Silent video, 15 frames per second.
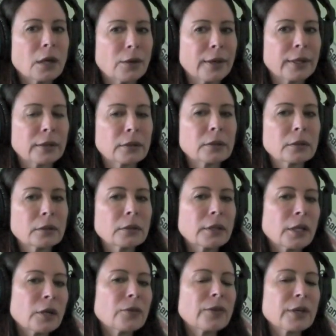all right,
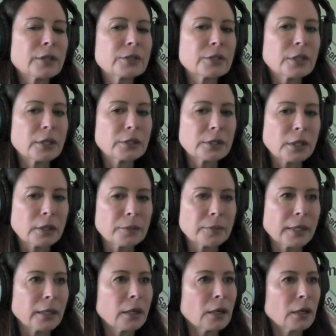get over here and start sucking
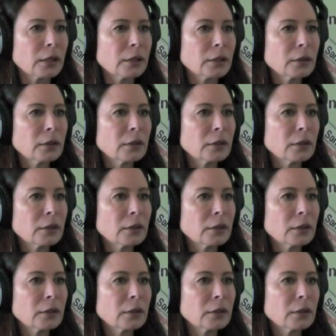my cock.